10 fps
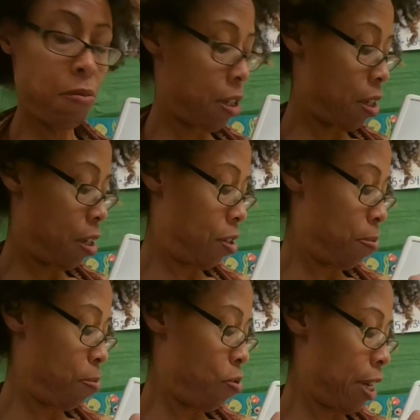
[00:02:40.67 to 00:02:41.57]

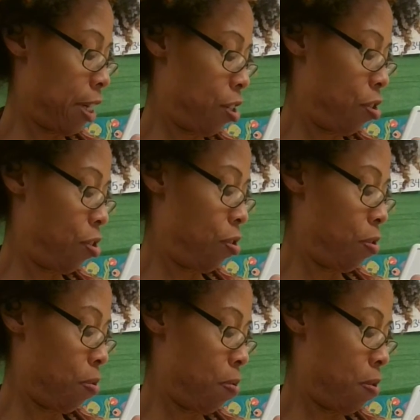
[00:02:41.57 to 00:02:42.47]
subtract
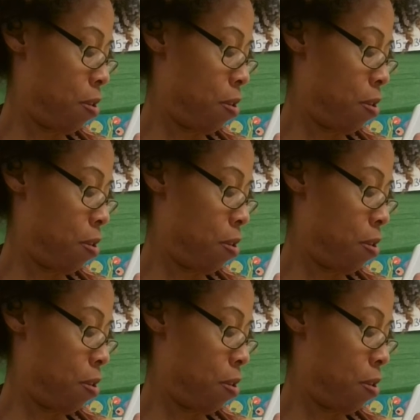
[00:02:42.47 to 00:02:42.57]
2.